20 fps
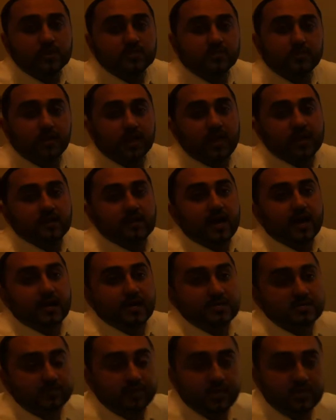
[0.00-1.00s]
reason behind that
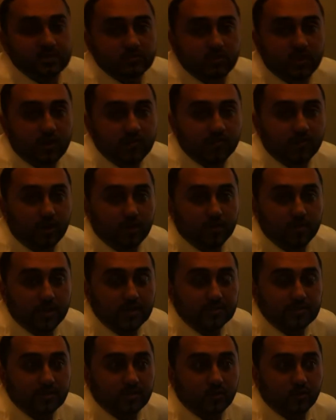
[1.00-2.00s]
is because we have very
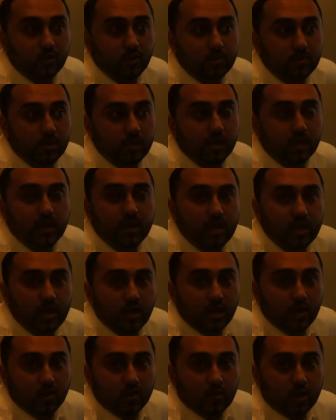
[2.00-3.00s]
basic equipment.
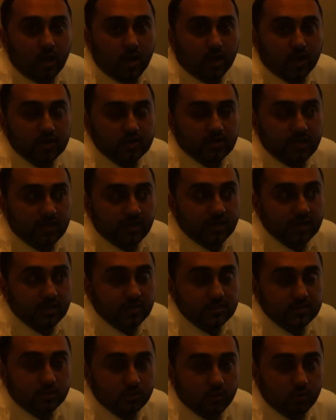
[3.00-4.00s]
We're not using any
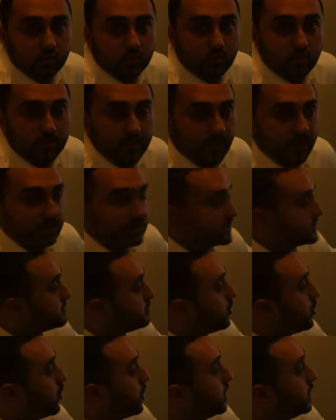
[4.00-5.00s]
industrial equipment at this
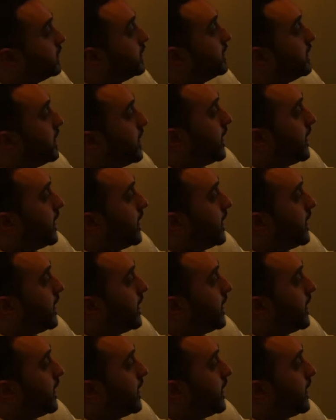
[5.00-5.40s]
point.